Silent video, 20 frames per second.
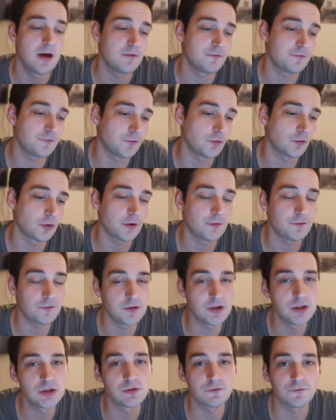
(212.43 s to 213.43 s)
For
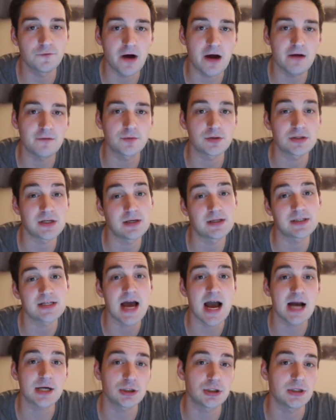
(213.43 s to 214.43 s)
3 to 5% is
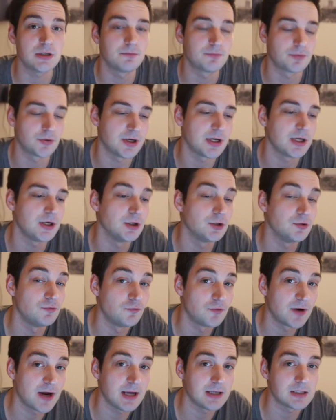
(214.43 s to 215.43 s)
actually a pretty
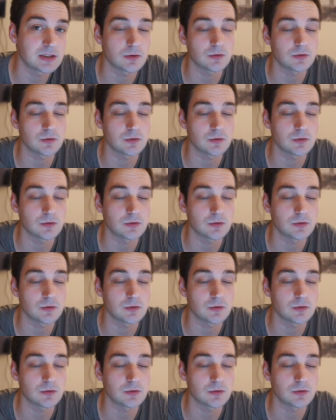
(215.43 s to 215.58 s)
good rate.